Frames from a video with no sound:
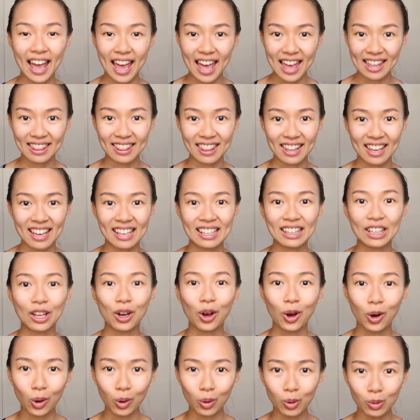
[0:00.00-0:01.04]
and then
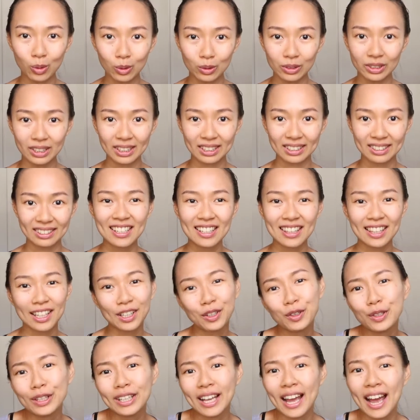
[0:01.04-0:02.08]
hold.
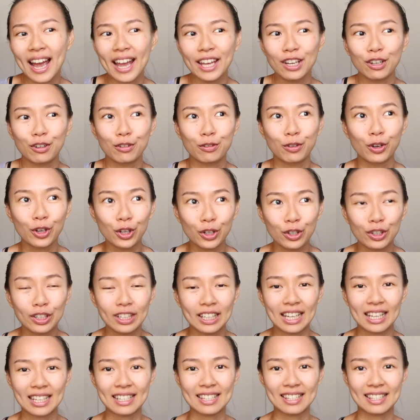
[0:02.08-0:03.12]
The good kind of
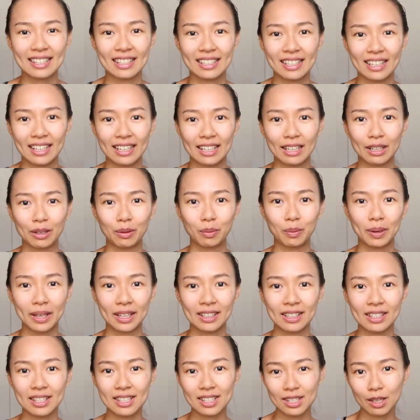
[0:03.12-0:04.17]
hurt is like
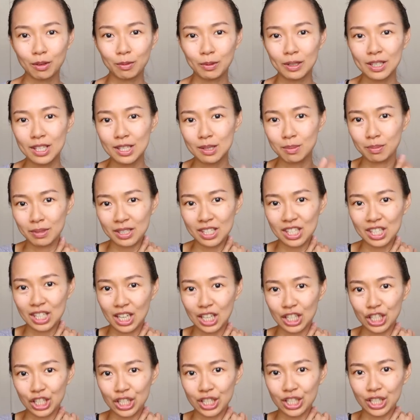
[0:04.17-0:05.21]
when someone's
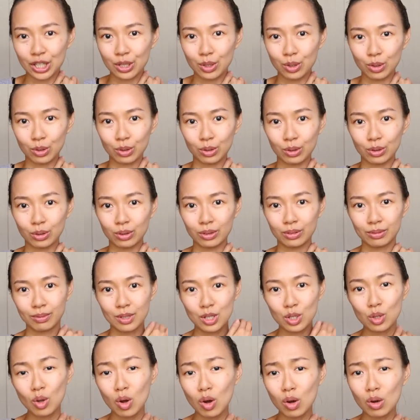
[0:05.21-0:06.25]
massaging your
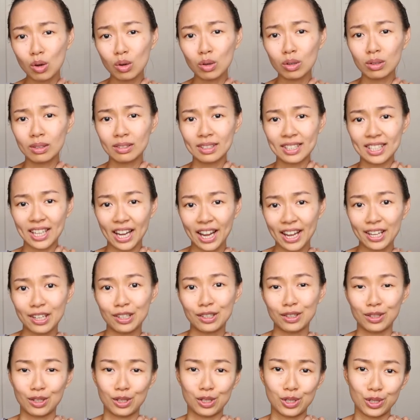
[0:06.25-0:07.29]
sore,
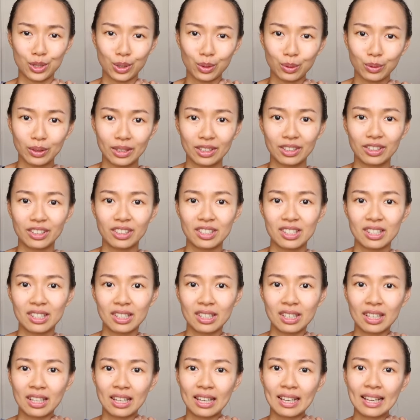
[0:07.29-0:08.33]
tired
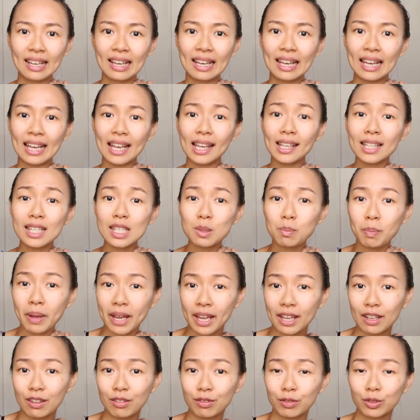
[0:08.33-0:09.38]
shoulders.
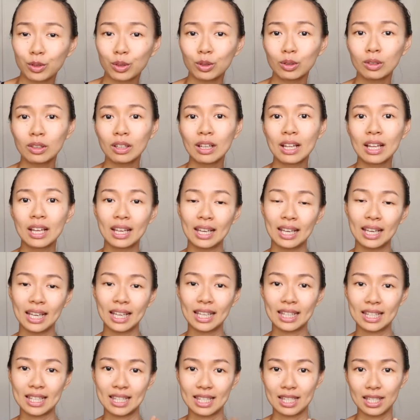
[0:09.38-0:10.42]
It's painful,
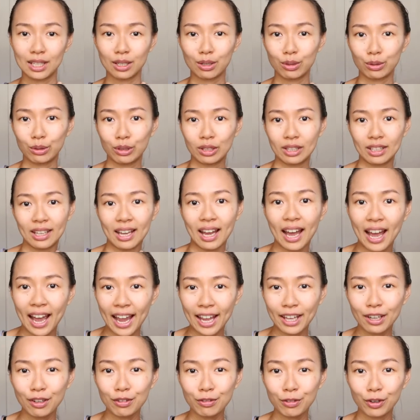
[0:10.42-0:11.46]
it's the good
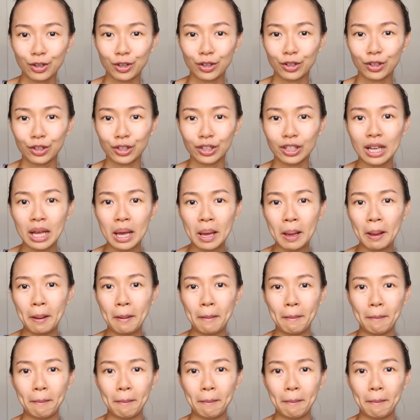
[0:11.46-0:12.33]
kind of hurt,